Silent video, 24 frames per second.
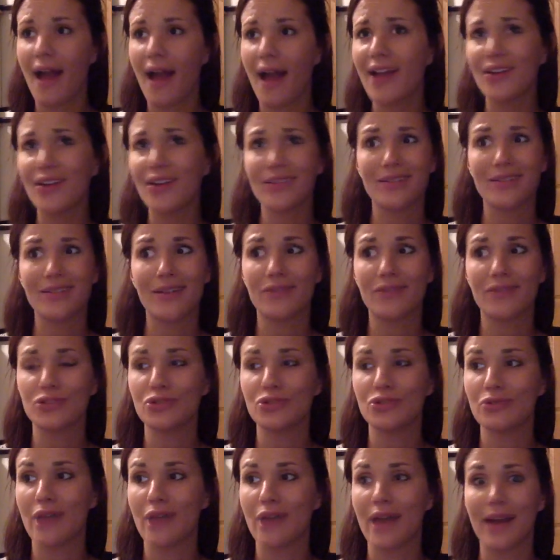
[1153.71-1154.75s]
I could never
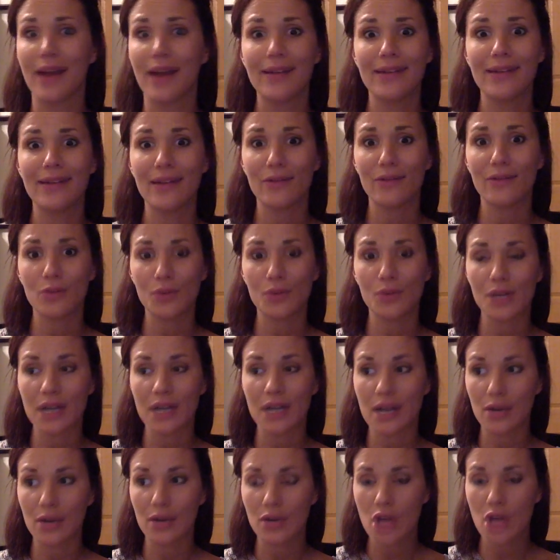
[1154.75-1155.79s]
do that. I never work
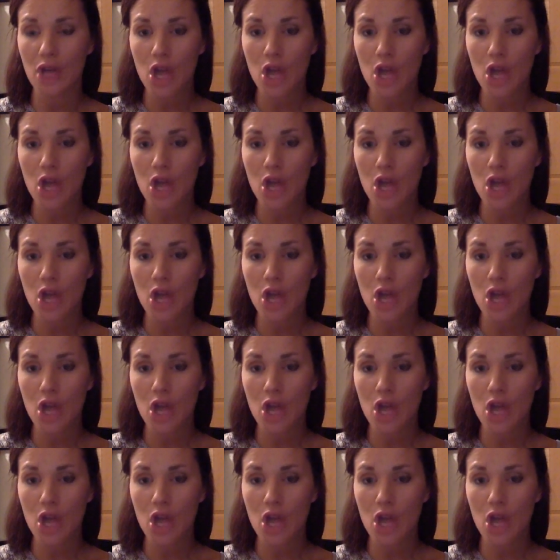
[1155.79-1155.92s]
out.